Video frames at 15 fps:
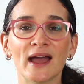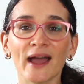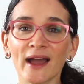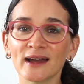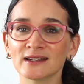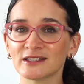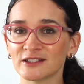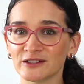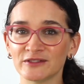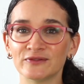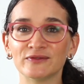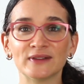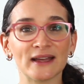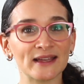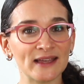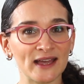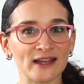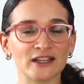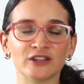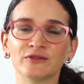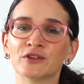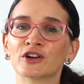And if,
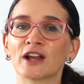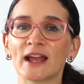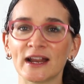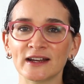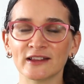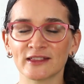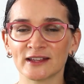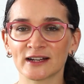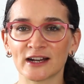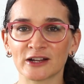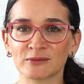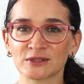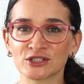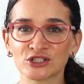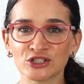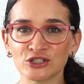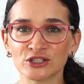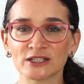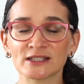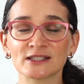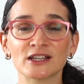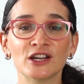again, if you're anything like my
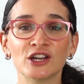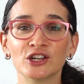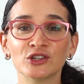students,